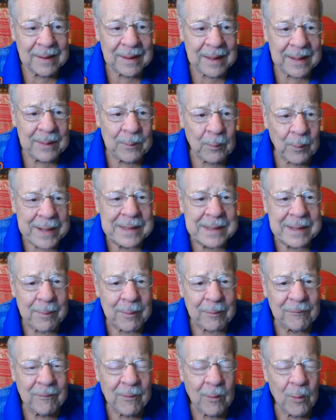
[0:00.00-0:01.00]
And in week
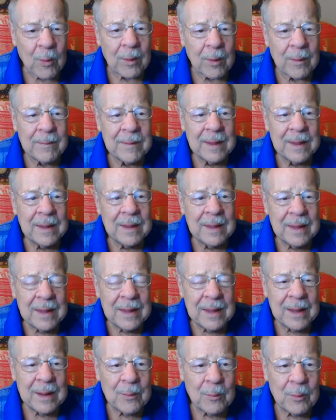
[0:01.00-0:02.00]
number four,
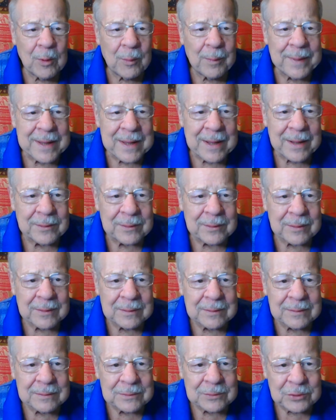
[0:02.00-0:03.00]
we'll be
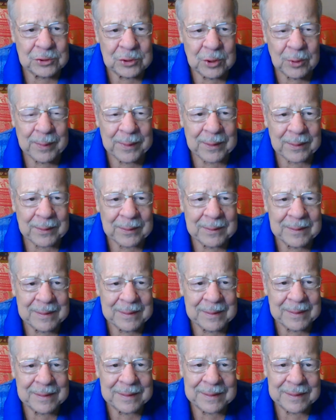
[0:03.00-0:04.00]
under Jupiter,
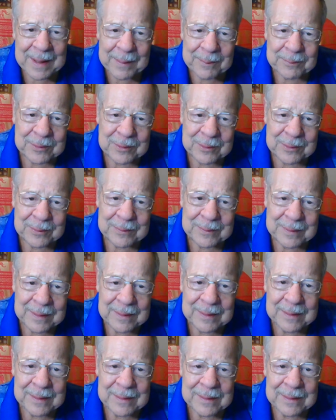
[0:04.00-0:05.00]
Neptune,
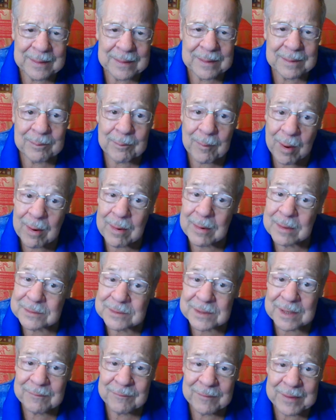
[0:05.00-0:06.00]

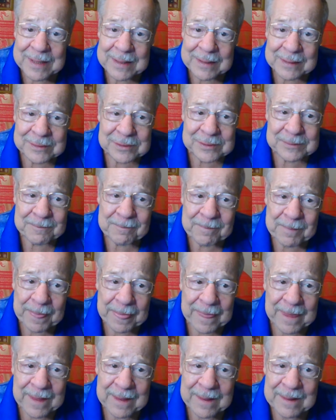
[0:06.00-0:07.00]
Mars, and Venus.
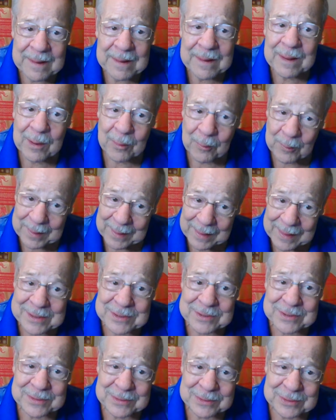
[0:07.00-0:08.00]
A
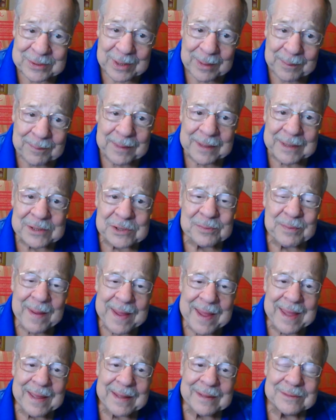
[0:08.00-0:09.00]
relationship
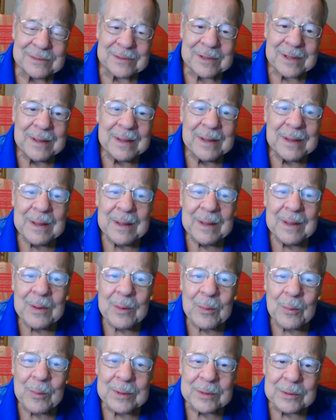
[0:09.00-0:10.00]
expands
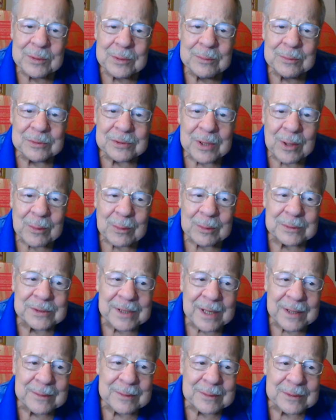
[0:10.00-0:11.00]
when two
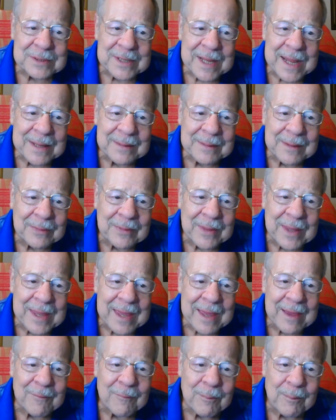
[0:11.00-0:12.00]
souls understand that
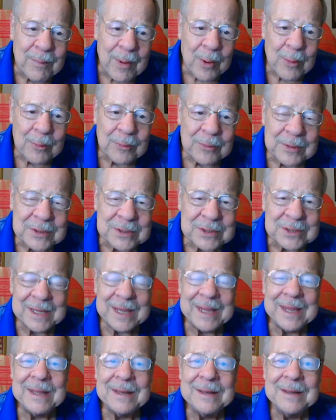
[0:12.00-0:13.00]
they have both
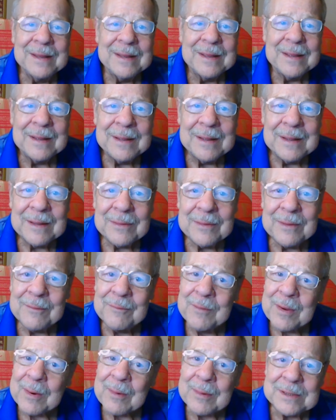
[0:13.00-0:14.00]
seen the
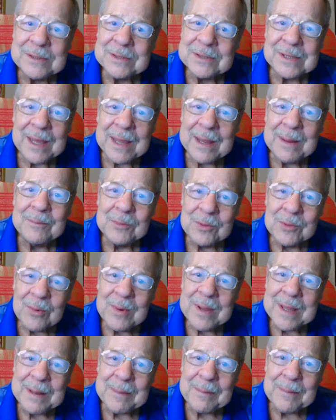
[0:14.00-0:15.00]
very same
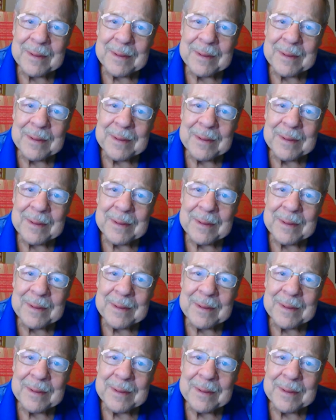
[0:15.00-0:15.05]
dream.